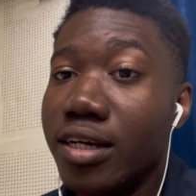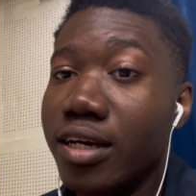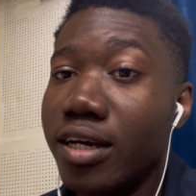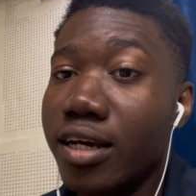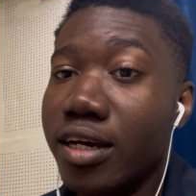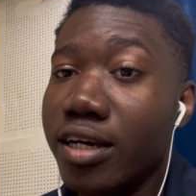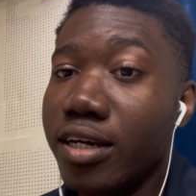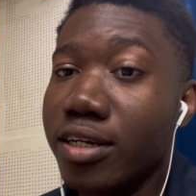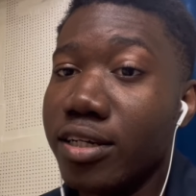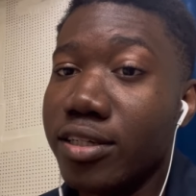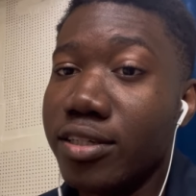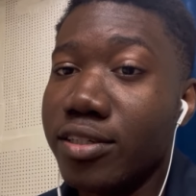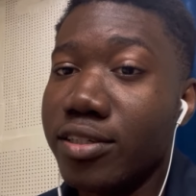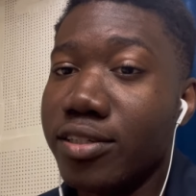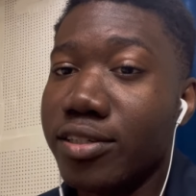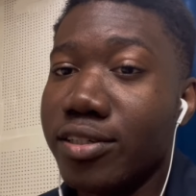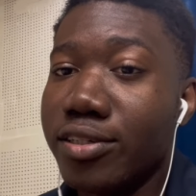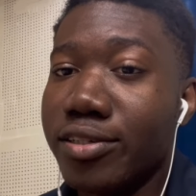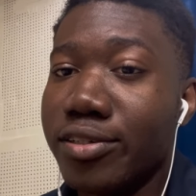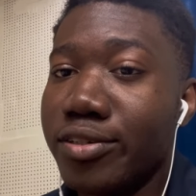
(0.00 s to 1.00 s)
and
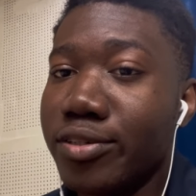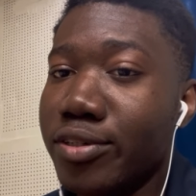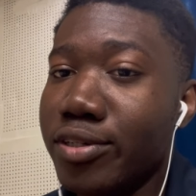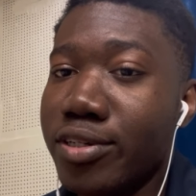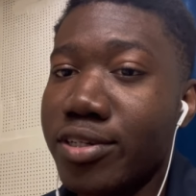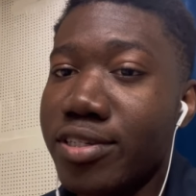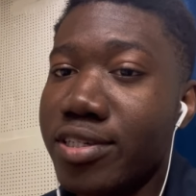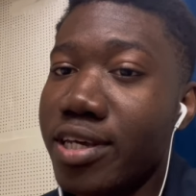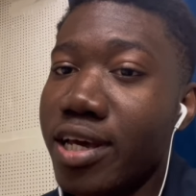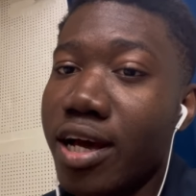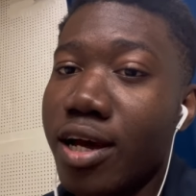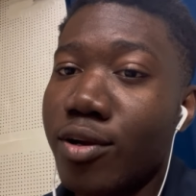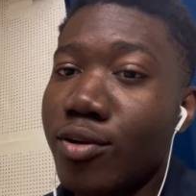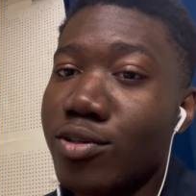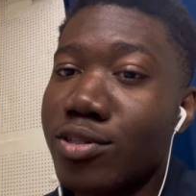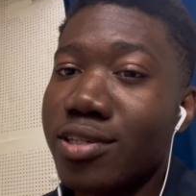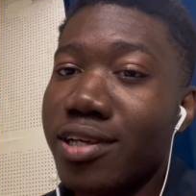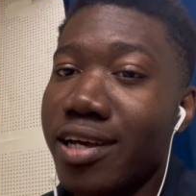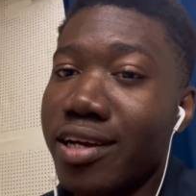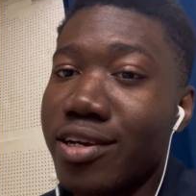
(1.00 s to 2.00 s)
you can see how it
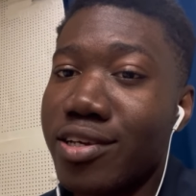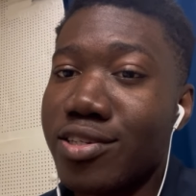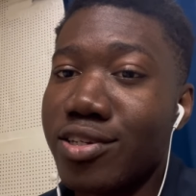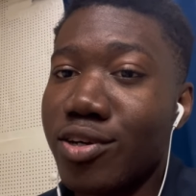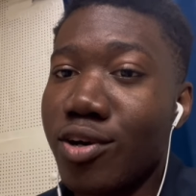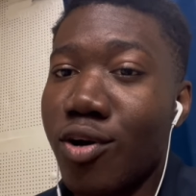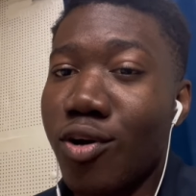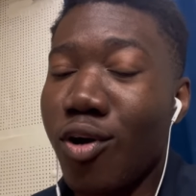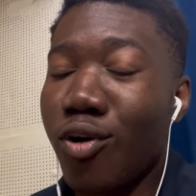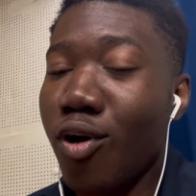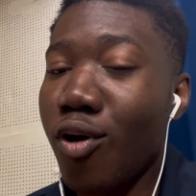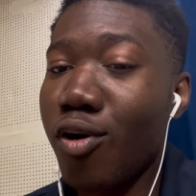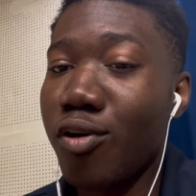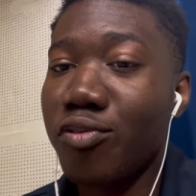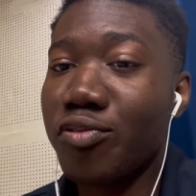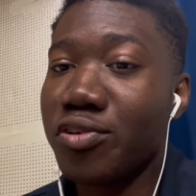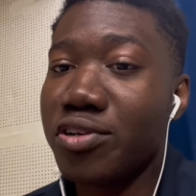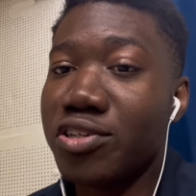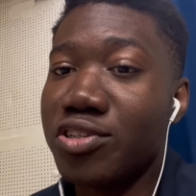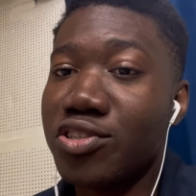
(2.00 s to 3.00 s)
looks like. It's a
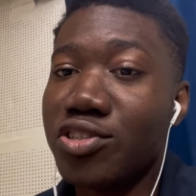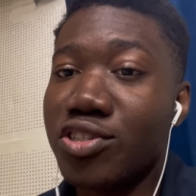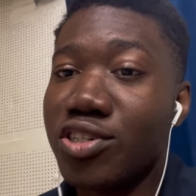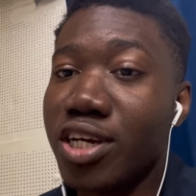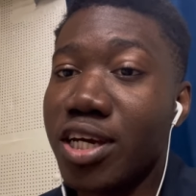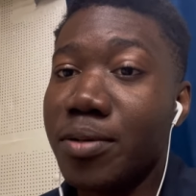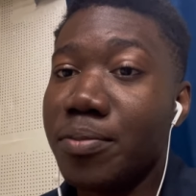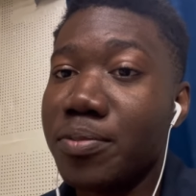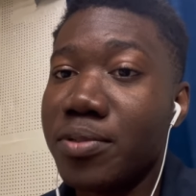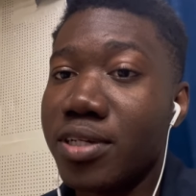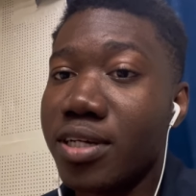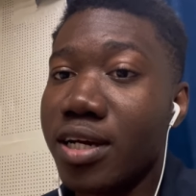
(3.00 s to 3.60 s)
coffin shaped